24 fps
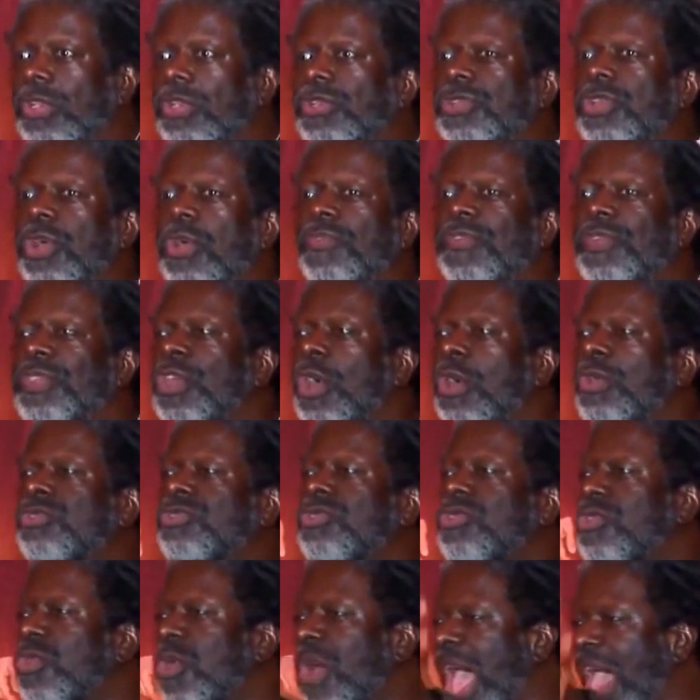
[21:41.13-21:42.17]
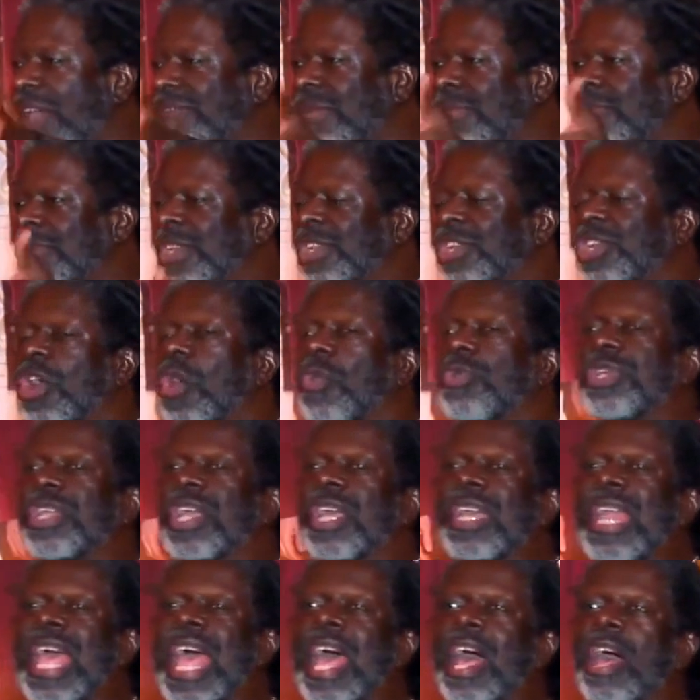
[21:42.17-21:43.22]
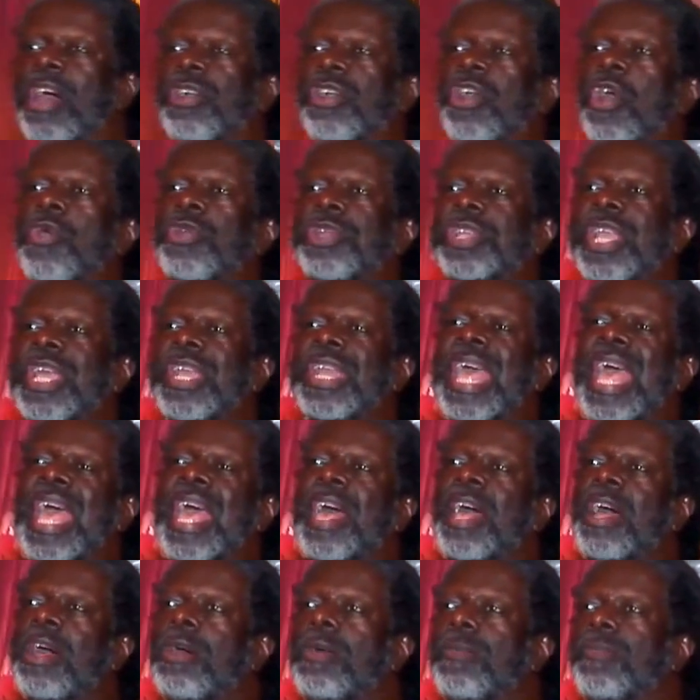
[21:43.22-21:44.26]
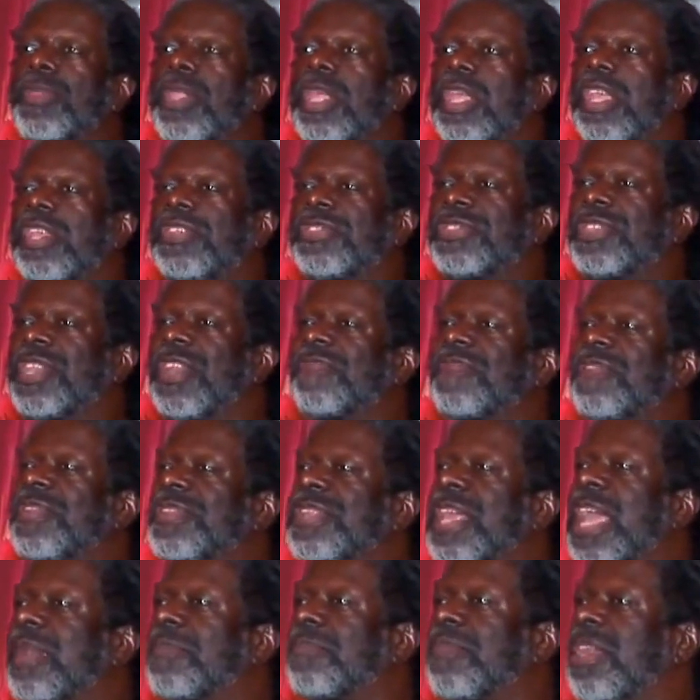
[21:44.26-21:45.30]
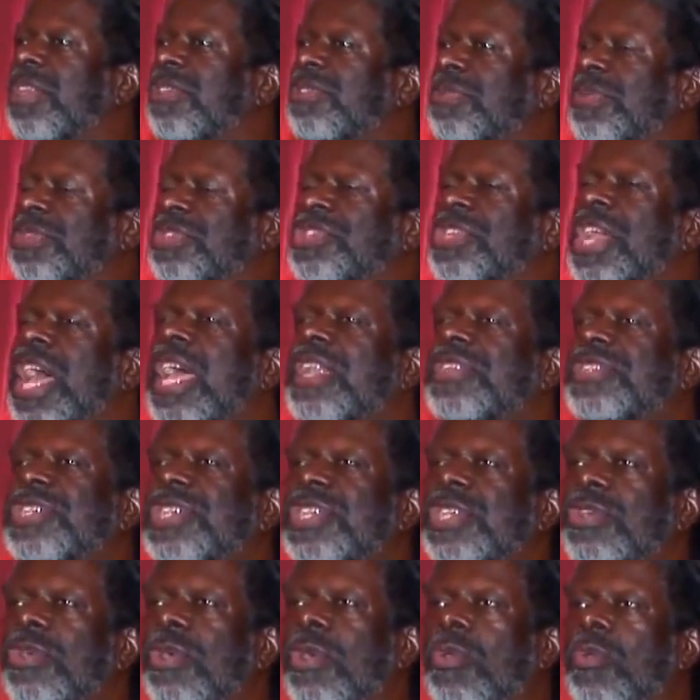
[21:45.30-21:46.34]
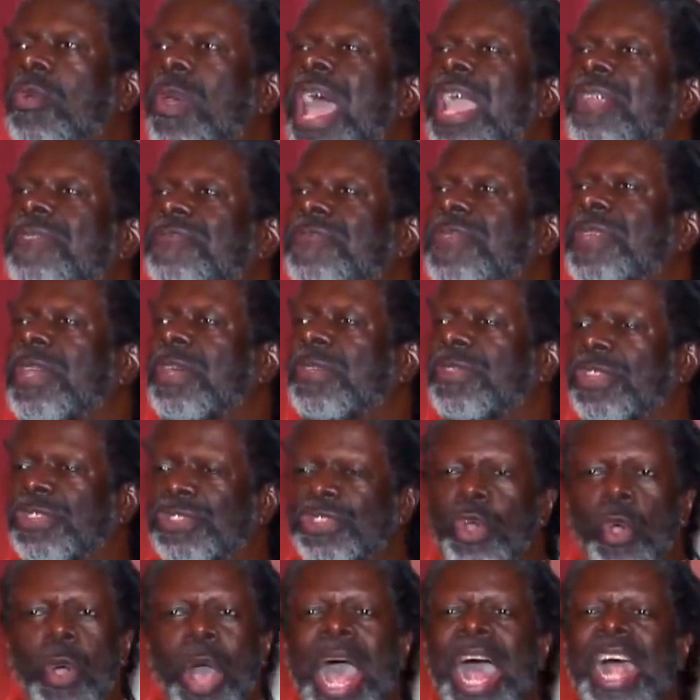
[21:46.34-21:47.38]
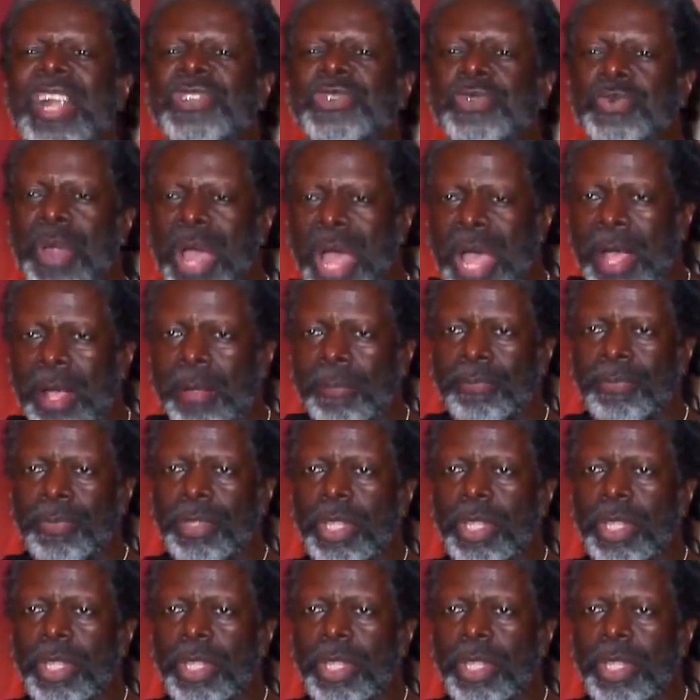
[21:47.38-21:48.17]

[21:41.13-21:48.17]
So for those of you who haven't been to Kodaikanal is different than either Rishanti or Whitefield. There's no ashram.